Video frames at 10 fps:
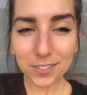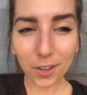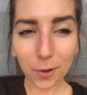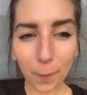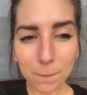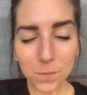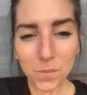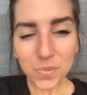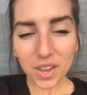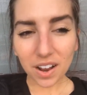So
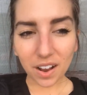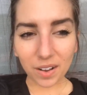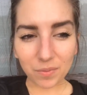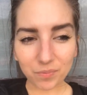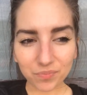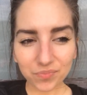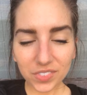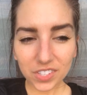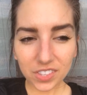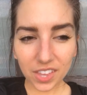
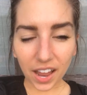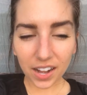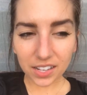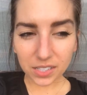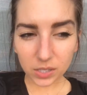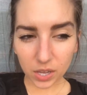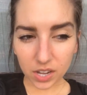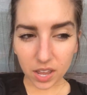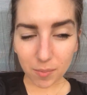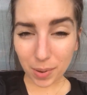that is
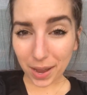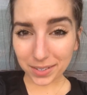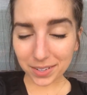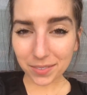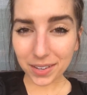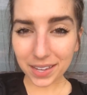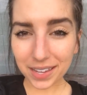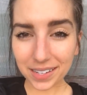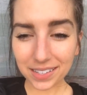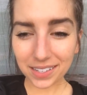an impact of
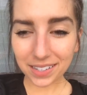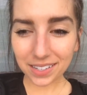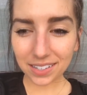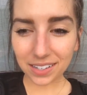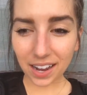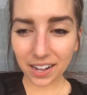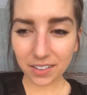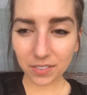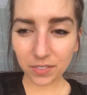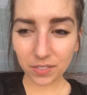it, kind
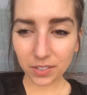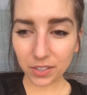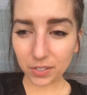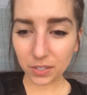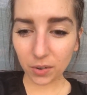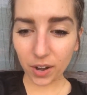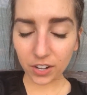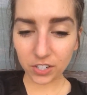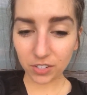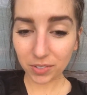of with the slow
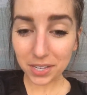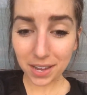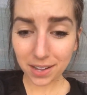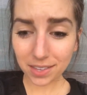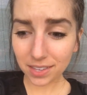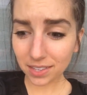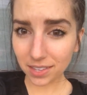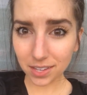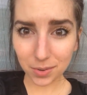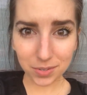energy. Really anything
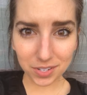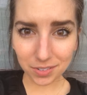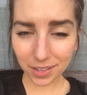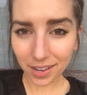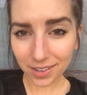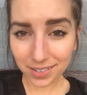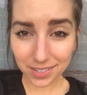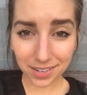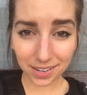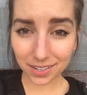that you would do like
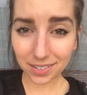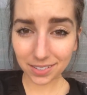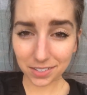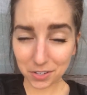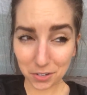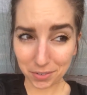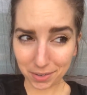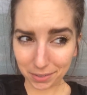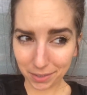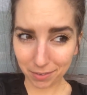in your
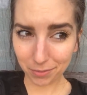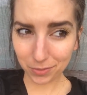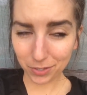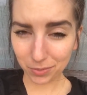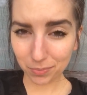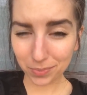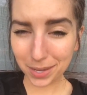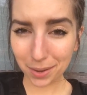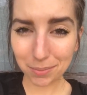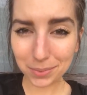daily life just
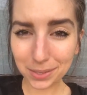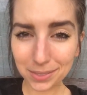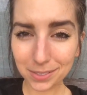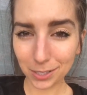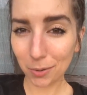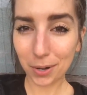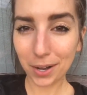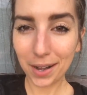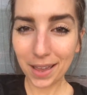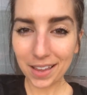becomes
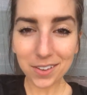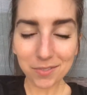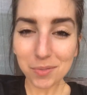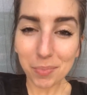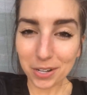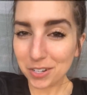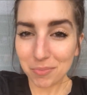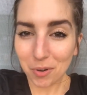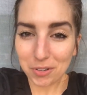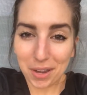slower. You have to
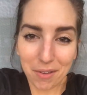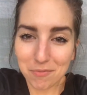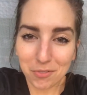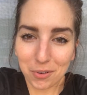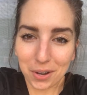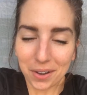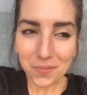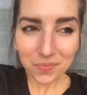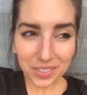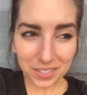budget more time for.
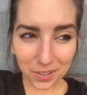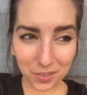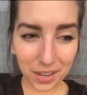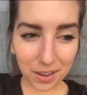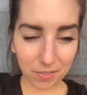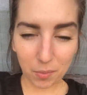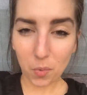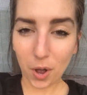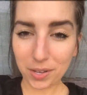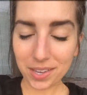So like if I'm
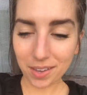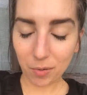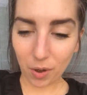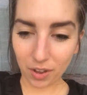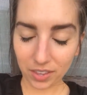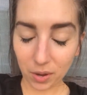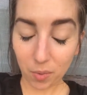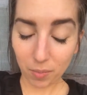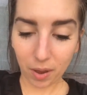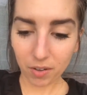walking, I walk at like
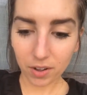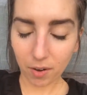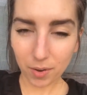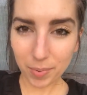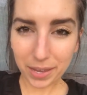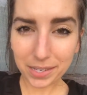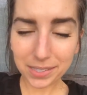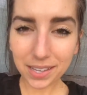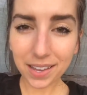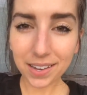1 mile an hour pace,
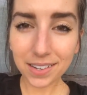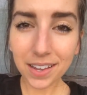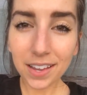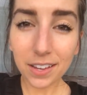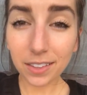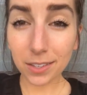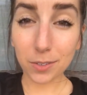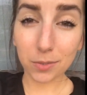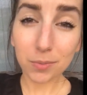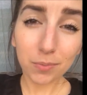and
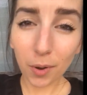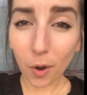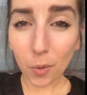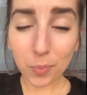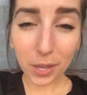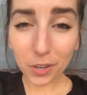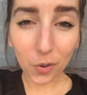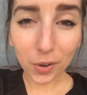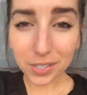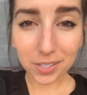you hope that you
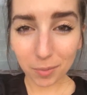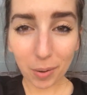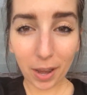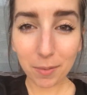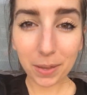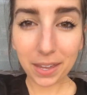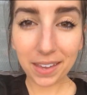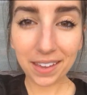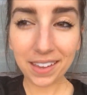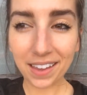don't get stuck behind
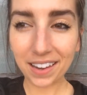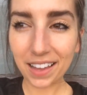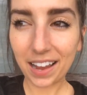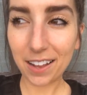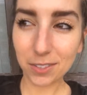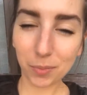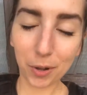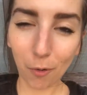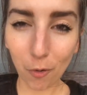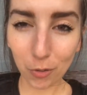me. And like I had
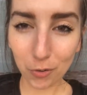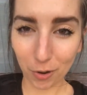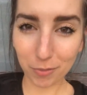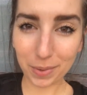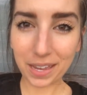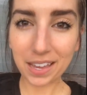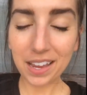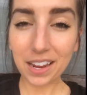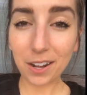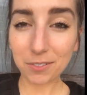someone hold the door for me, and
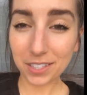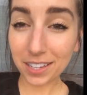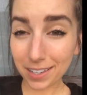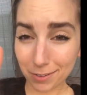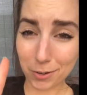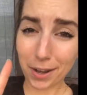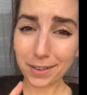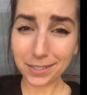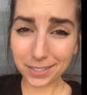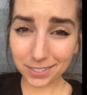I was like, hold
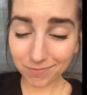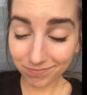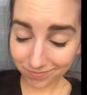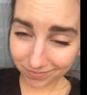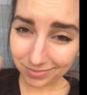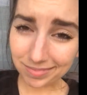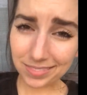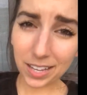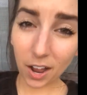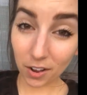on,
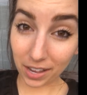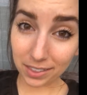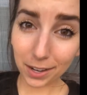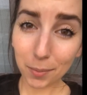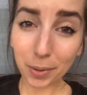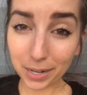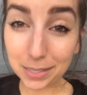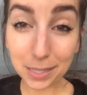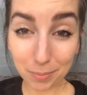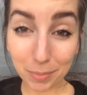I'll get there, but
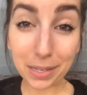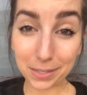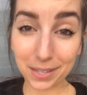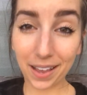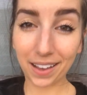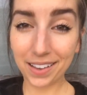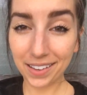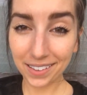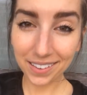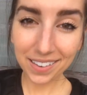it's gonna be a sec.